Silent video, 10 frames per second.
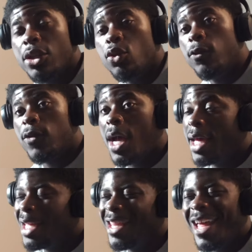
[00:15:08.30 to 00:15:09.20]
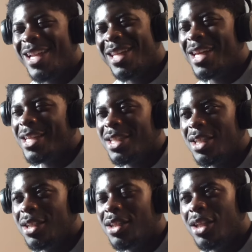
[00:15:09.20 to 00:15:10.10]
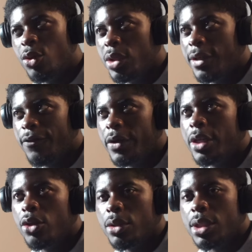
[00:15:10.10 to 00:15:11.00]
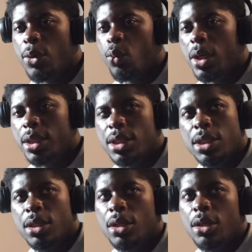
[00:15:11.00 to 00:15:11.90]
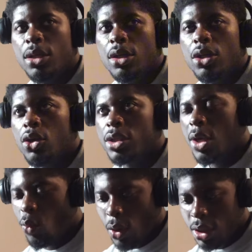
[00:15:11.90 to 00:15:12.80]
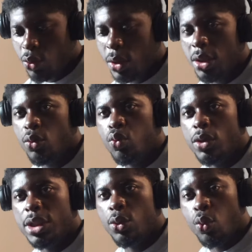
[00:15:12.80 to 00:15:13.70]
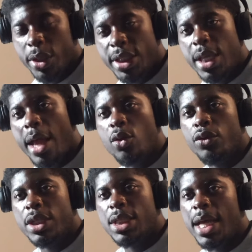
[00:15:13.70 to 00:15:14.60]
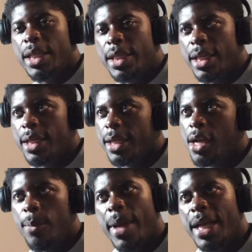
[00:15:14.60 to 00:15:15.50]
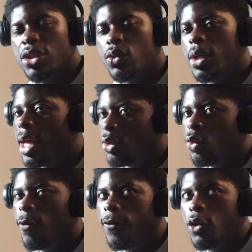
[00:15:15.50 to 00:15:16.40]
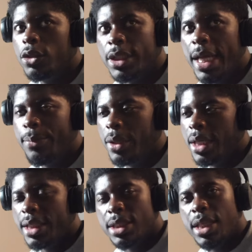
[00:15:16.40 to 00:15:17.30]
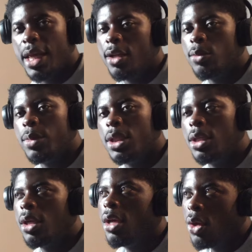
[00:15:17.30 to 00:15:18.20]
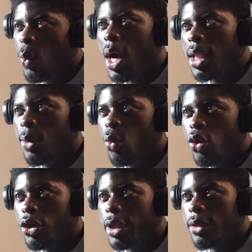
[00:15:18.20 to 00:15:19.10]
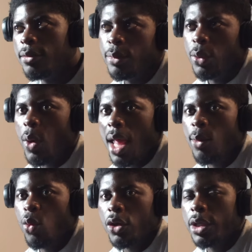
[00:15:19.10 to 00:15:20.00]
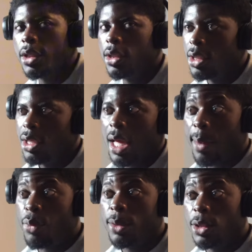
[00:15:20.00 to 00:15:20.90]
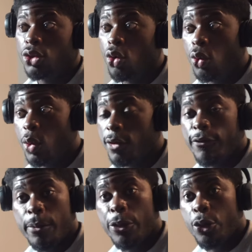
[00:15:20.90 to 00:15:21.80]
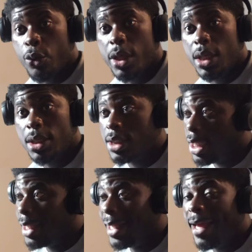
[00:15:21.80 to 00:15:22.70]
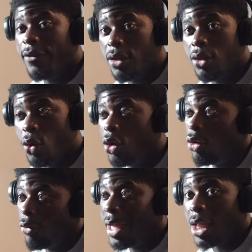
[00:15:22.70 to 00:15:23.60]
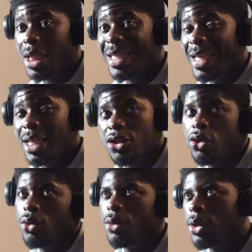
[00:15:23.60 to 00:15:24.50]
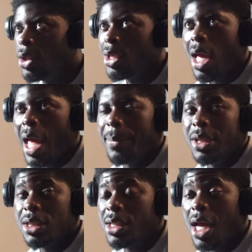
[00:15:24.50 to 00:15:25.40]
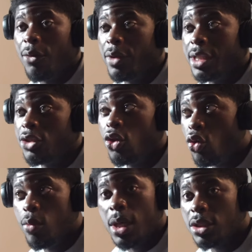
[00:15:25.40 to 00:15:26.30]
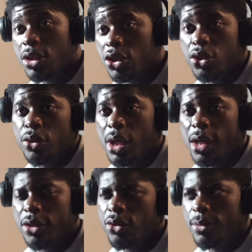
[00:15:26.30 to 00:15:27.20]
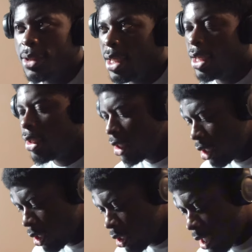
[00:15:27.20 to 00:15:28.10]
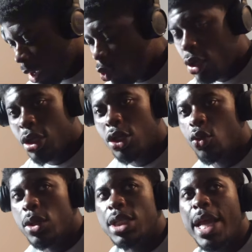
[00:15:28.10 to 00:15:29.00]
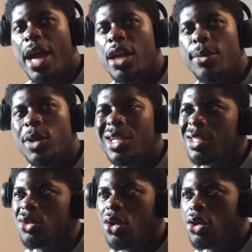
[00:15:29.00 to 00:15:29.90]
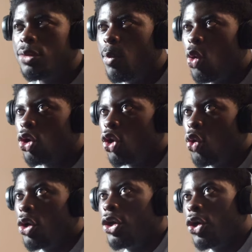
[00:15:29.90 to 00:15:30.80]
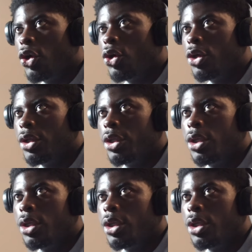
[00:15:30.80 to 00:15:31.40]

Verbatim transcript: through Friday, that day is a little different. You know what I'm saying? Once, you know what I'm saying? Once we re recycle this idea and come back to it, I'll do a full day, but instead it'll be while I'm working. But while I'm working, I pretty much go to work from 3 to 11 on a regular day. So, I mean, it's not really too much to show y'all. You know what I'm saying? I wanted to do a Saturday because, you know, it's more going on.